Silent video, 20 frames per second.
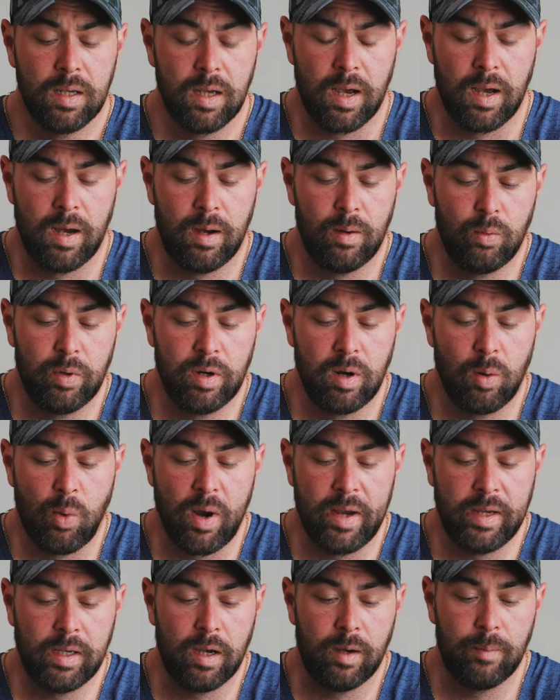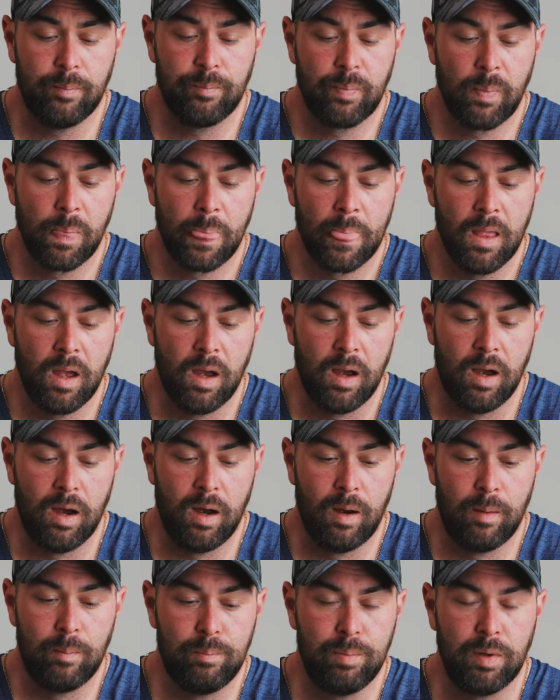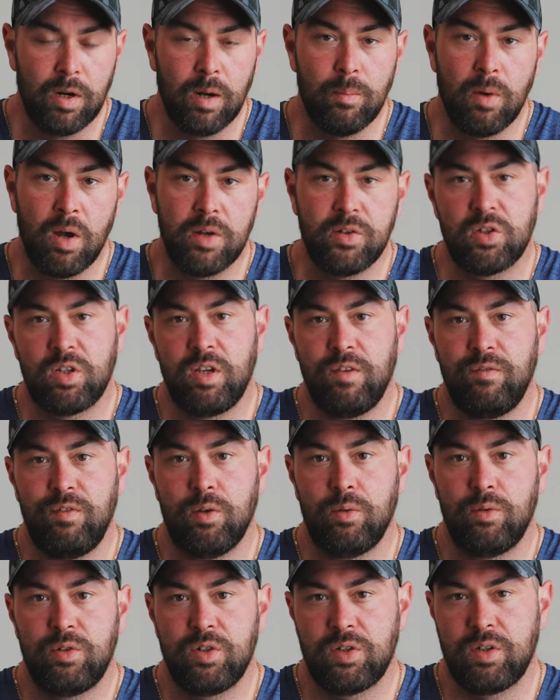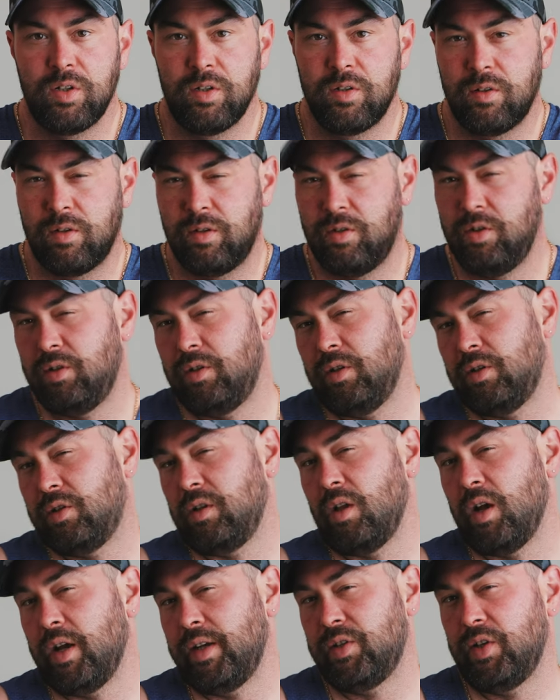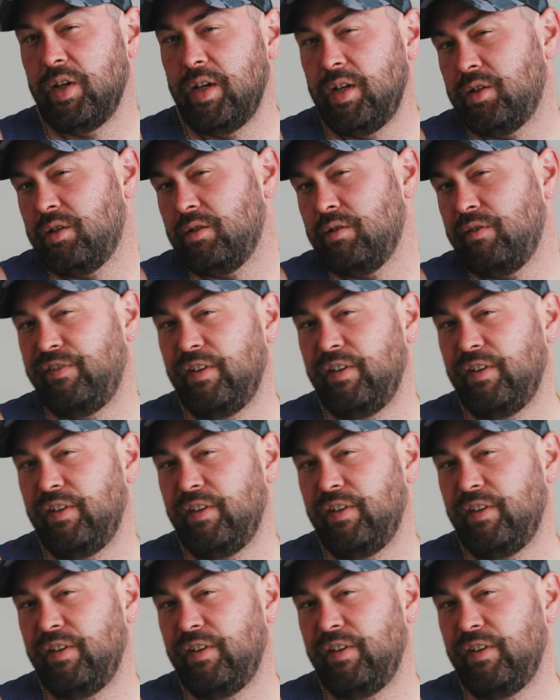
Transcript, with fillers: when I wake up. But I might just give you just a slight teaser.